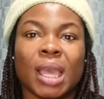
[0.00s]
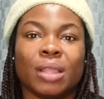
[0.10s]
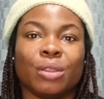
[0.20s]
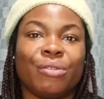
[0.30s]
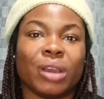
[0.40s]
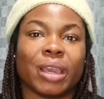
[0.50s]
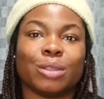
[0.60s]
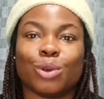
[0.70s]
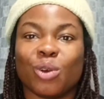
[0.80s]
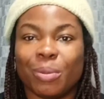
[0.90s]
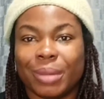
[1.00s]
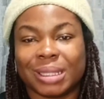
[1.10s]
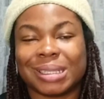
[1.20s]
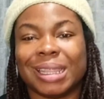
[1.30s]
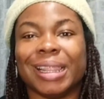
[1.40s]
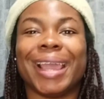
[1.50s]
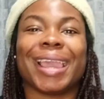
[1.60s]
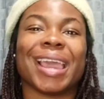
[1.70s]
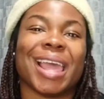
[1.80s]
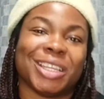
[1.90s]
Don't forget to comment,
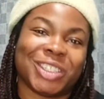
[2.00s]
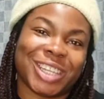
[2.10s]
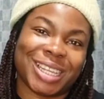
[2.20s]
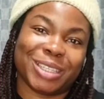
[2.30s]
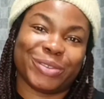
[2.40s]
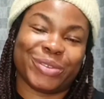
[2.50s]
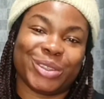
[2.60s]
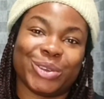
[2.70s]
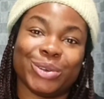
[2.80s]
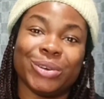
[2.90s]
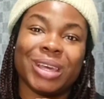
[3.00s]
like, and share this video.